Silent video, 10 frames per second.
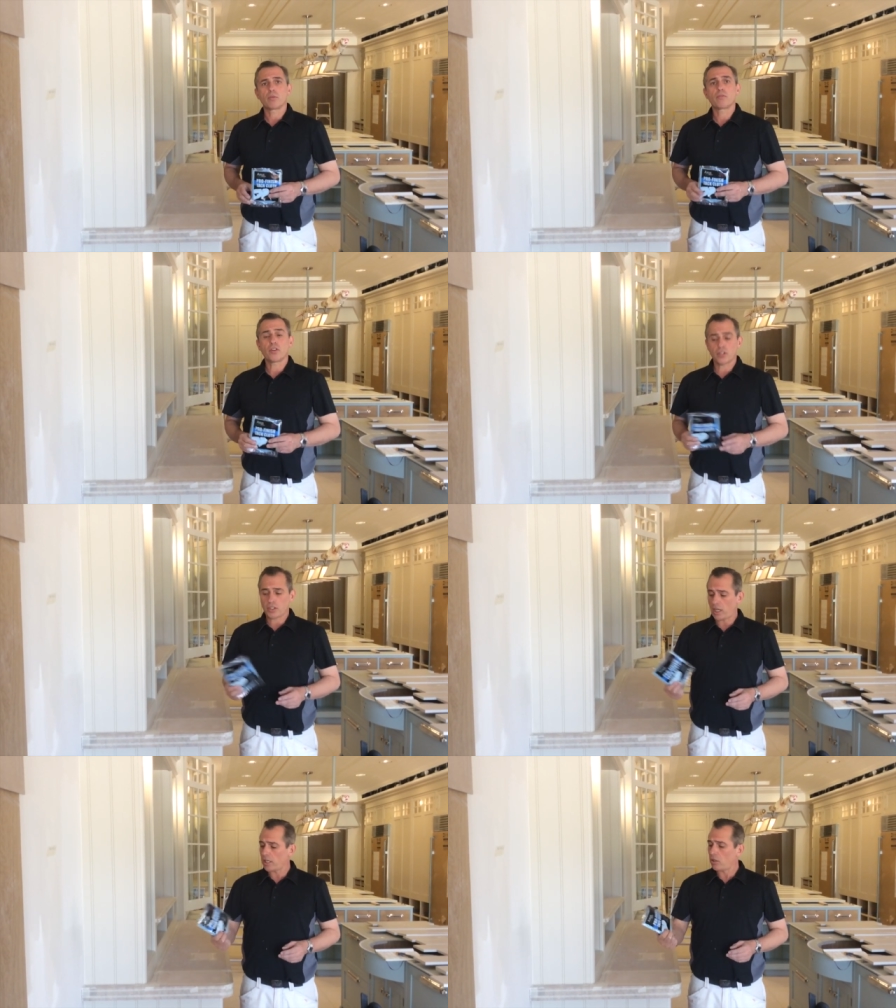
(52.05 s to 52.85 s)
The
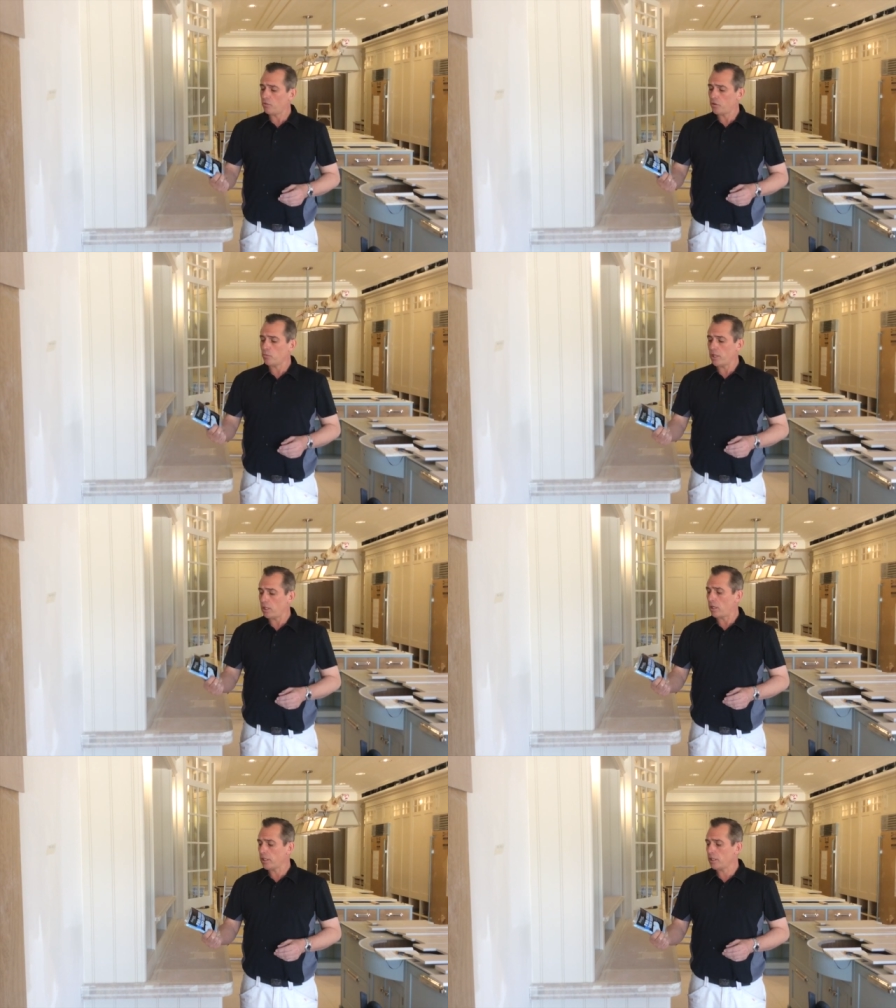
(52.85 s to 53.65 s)
preferred tack cloth that we
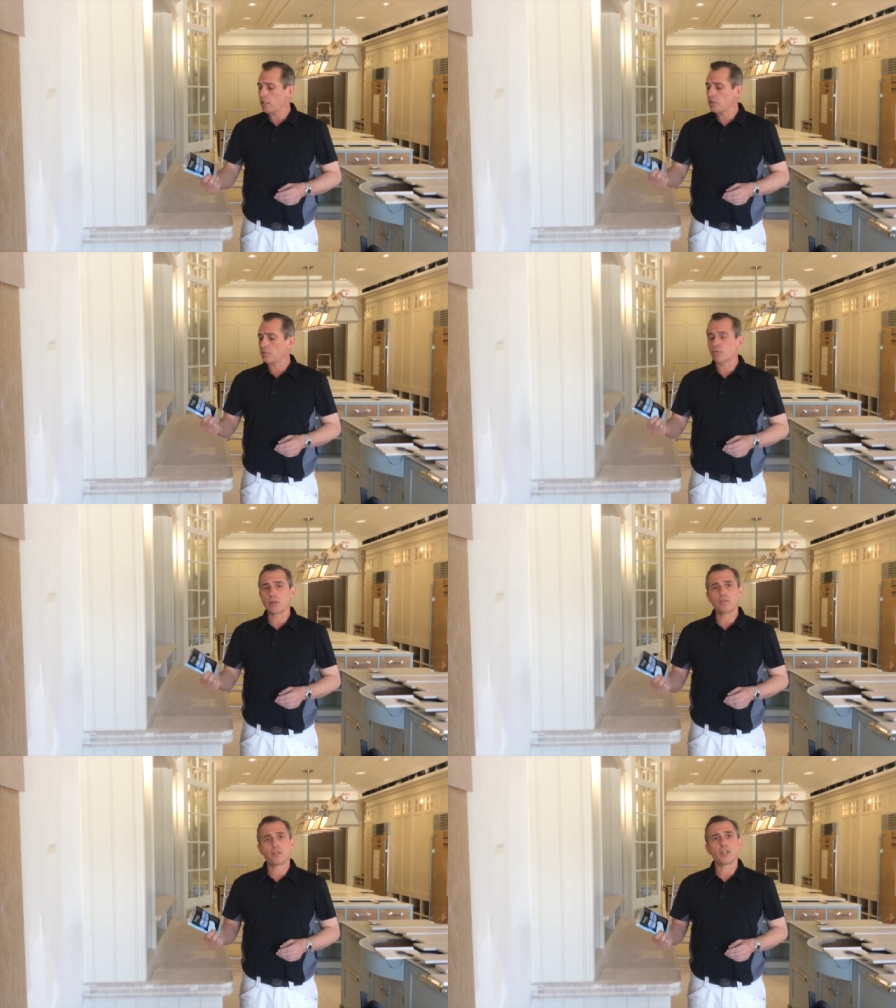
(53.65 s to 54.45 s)
like is the
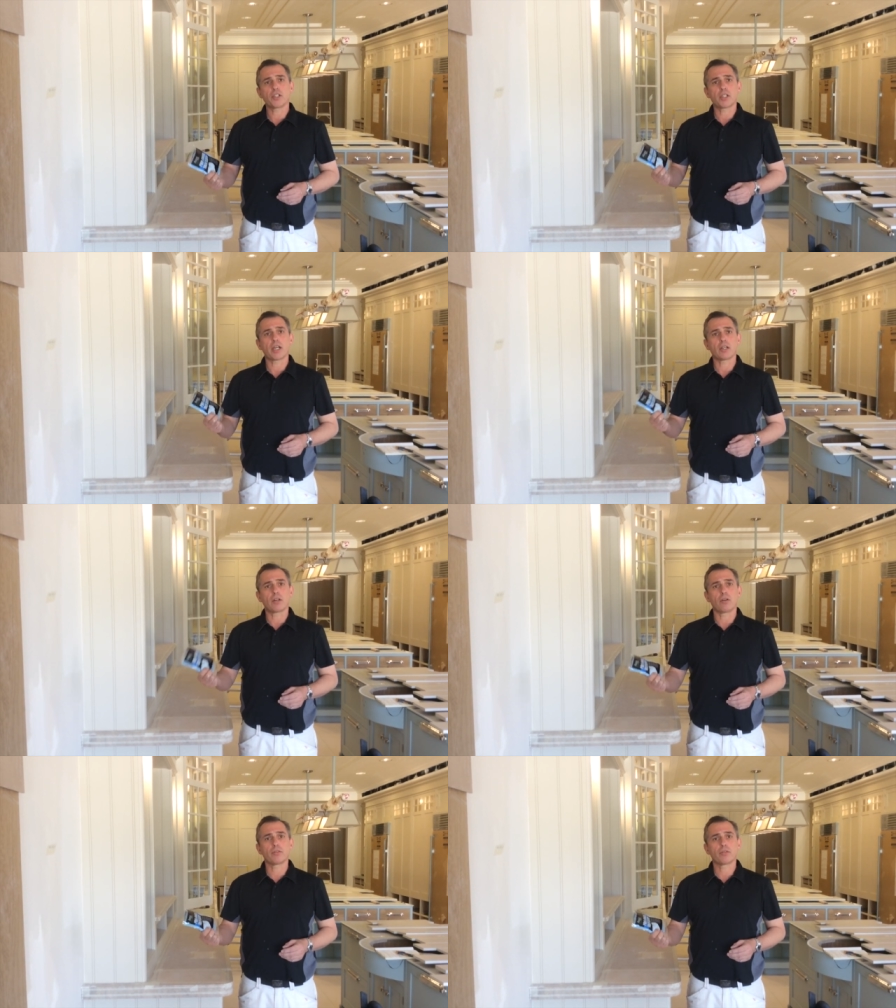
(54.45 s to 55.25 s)
Pro Finish tack
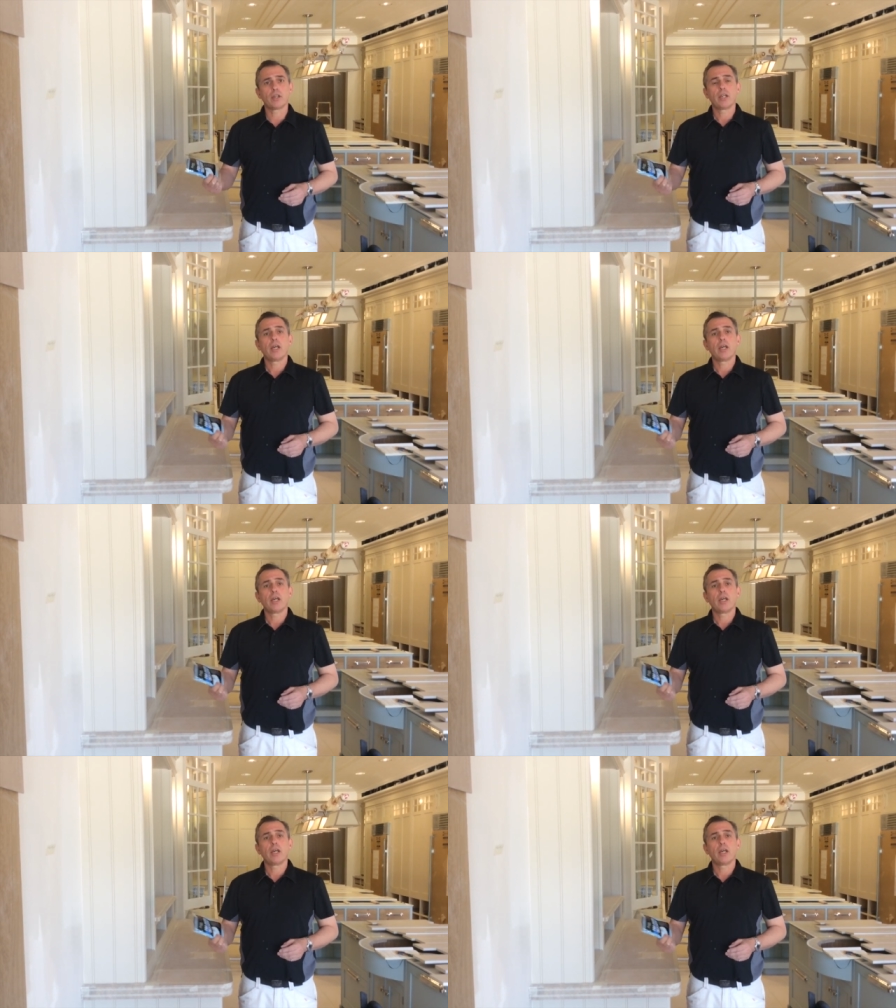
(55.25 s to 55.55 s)
cloth